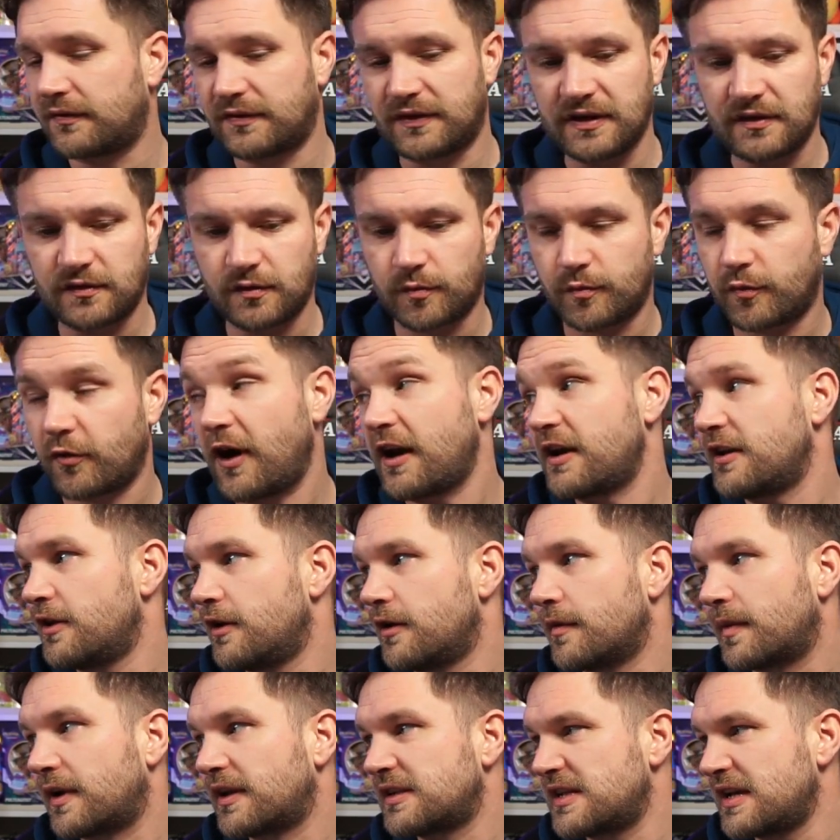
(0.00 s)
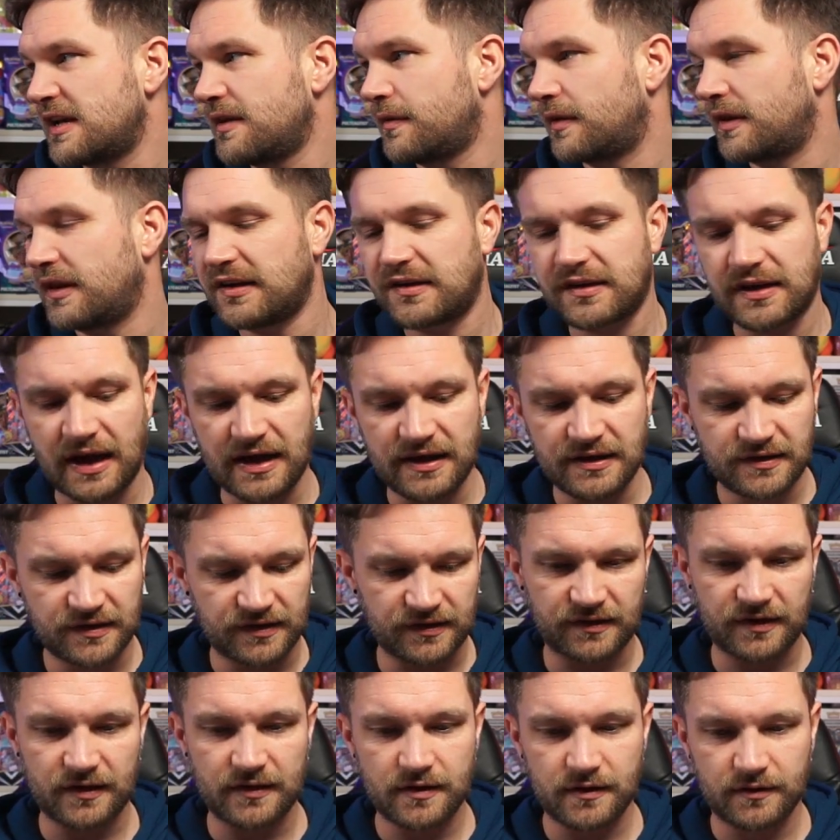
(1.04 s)
These were brand new, but I tell you what, these cases
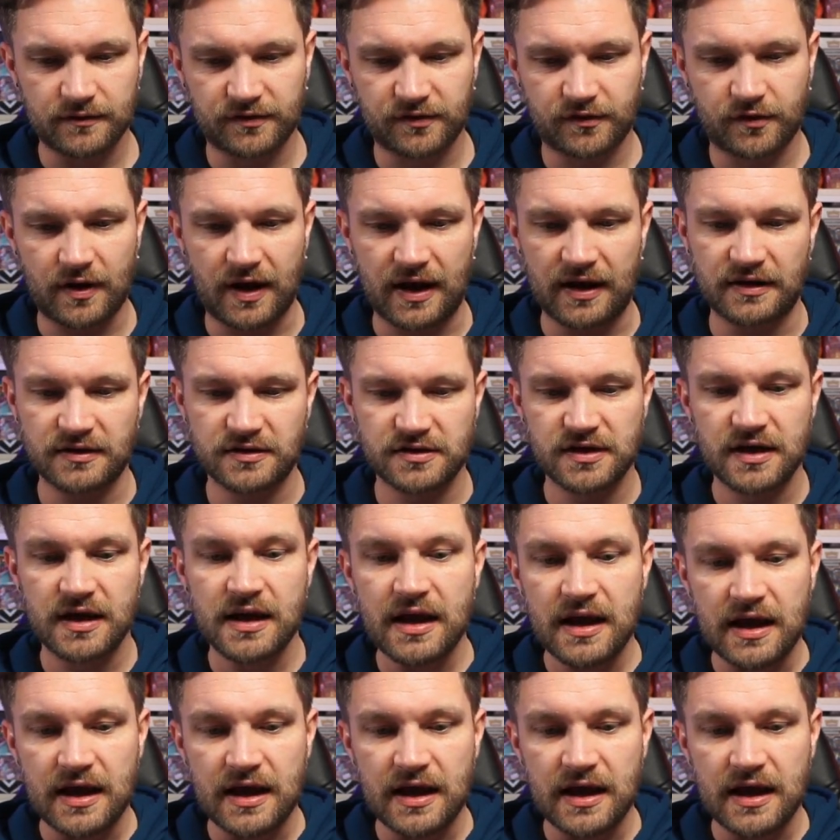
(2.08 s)
don't have scratch.